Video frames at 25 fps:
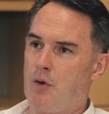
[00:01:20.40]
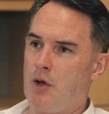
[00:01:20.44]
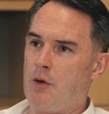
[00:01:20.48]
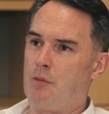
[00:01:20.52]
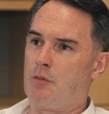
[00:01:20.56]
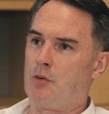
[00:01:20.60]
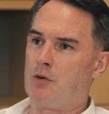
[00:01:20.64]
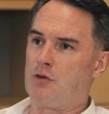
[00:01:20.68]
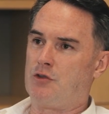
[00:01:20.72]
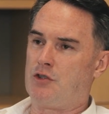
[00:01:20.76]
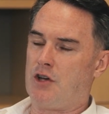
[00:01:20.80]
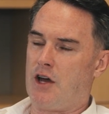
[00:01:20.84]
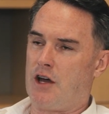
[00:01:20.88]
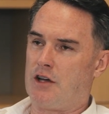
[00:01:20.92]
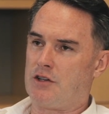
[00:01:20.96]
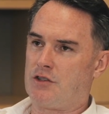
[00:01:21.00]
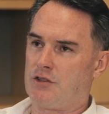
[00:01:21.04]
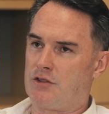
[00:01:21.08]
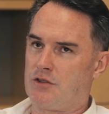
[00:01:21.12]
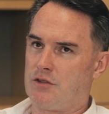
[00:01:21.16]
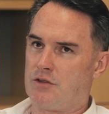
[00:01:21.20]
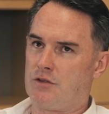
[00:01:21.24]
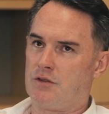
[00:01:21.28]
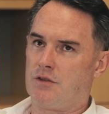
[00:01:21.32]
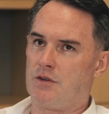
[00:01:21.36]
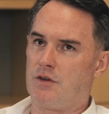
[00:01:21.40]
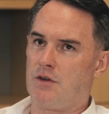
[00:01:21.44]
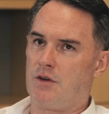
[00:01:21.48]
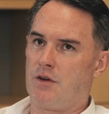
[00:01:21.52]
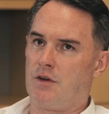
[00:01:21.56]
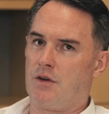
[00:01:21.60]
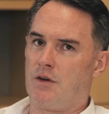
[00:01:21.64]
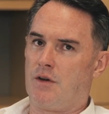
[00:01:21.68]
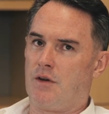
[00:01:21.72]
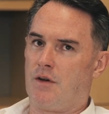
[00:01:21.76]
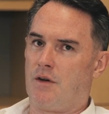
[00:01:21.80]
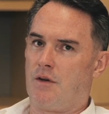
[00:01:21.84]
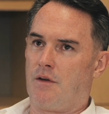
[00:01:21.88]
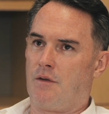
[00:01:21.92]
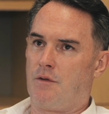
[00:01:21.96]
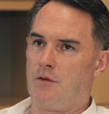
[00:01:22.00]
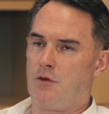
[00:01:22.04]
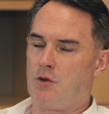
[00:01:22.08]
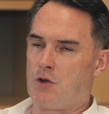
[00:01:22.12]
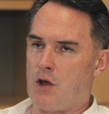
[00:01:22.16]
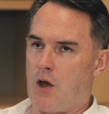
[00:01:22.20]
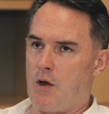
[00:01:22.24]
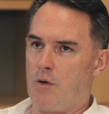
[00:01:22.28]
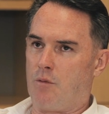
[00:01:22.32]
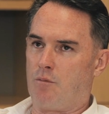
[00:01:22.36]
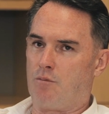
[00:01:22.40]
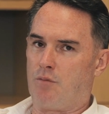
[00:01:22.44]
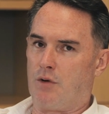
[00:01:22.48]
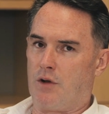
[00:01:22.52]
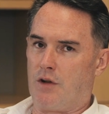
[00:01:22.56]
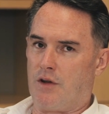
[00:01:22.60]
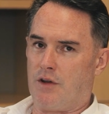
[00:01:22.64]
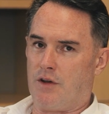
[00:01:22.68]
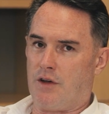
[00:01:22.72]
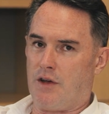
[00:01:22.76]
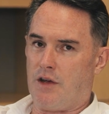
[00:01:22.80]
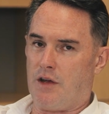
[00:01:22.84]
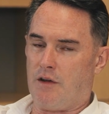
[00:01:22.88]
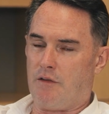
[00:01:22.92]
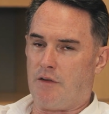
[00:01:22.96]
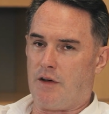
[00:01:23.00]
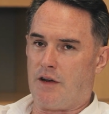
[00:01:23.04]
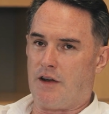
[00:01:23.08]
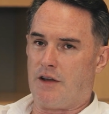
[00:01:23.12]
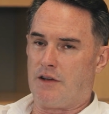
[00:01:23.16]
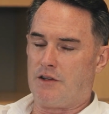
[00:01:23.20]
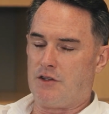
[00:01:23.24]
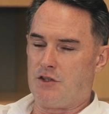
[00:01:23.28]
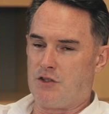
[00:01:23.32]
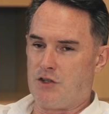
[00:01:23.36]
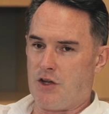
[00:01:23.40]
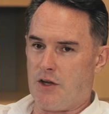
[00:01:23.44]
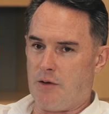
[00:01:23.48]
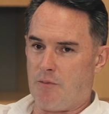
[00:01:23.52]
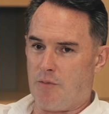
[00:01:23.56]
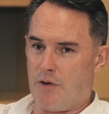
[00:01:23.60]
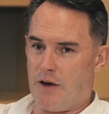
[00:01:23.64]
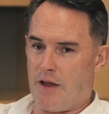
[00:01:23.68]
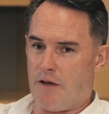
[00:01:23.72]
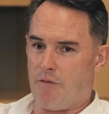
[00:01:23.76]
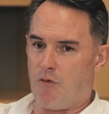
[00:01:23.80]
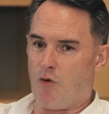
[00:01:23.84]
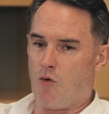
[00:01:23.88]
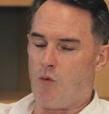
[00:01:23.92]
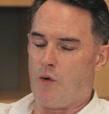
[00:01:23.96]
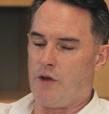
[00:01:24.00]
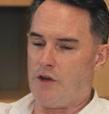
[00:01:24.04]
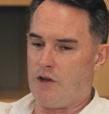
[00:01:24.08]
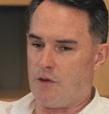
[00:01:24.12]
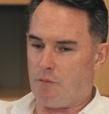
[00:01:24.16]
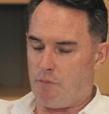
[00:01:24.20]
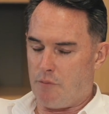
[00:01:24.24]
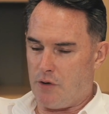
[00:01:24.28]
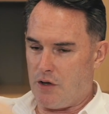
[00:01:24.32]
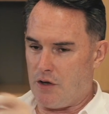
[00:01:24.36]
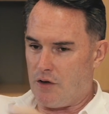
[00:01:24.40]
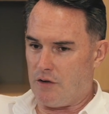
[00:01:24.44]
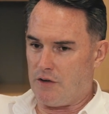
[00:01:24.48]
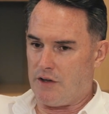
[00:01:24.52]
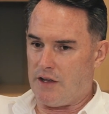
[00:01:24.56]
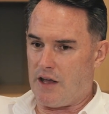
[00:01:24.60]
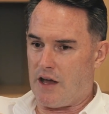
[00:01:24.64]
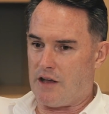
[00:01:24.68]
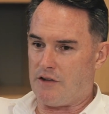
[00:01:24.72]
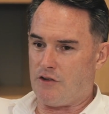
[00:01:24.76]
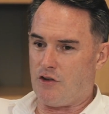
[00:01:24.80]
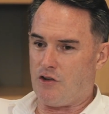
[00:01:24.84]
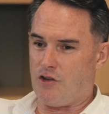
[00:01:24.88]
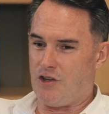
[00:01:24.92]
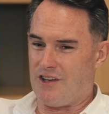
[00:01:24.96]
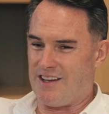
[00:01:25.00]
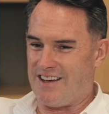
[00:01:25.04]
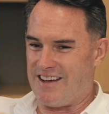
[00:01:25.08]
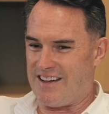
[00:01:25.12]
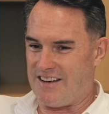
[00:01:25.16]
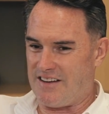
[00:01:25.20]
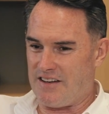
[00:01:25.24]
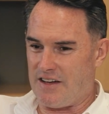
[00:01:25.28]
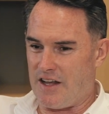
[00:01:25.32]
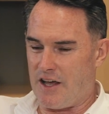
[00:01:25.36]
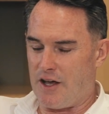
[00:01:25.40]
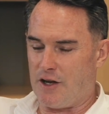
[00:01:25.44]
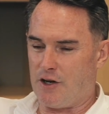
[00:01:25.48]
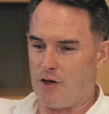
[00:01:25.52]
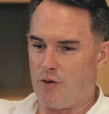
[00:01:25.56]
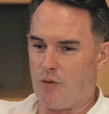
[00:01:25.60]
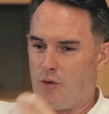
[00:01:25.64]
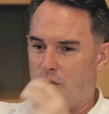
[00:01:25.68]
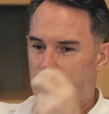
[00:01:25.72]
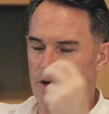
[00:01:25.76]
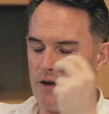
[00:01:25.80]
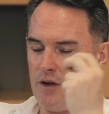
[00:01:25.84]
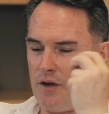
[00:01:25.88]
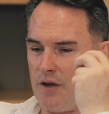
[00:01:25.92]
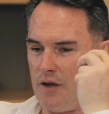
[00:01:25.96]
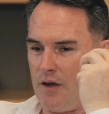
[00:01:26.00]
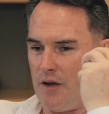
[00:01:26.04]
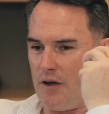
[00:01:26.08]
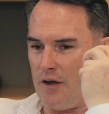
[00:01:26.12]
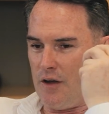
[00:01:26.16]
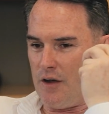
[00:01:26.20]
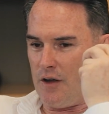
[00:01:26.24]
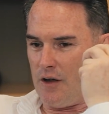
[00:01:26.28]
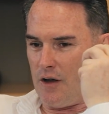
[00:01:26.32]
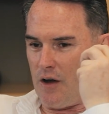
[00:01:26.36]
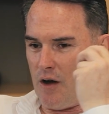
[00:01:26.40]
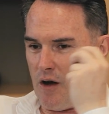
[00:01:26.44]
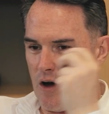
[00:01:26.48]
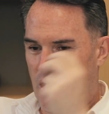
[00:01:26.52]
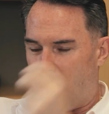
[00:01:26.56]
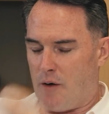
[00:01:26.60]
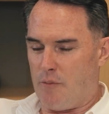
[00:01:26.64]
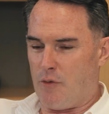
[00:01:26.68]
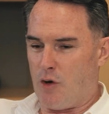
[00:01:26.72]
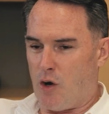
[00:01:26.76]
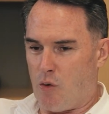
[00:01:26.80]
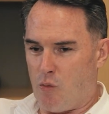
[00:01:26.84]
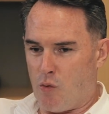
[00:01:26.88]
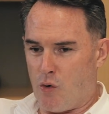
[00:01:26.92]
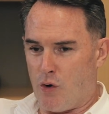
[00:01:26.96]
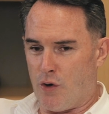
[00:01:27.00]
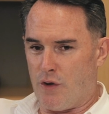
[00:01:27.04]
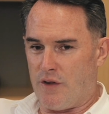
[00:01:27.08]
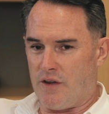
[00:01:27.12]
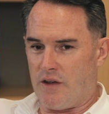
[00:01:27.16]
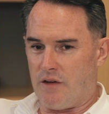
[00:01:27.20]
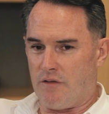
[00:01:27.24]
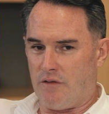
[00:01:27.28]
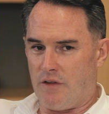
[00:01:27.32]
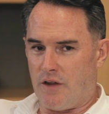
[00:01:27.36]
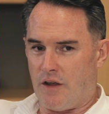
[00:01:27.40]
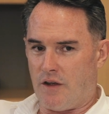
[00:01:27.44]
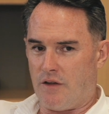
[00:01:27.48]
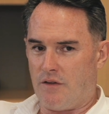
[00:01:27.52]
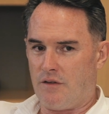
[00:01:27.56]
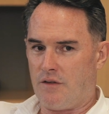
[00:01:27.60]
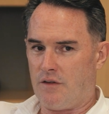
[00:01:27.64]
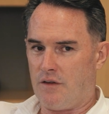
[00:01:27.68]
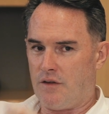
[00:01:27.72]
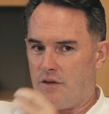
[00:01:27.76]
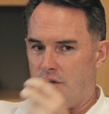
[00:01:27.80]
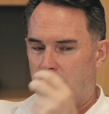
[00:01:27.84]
People just... don't believe at a deep level. When you peel the onion, you get down to it, I'm not worthy of this.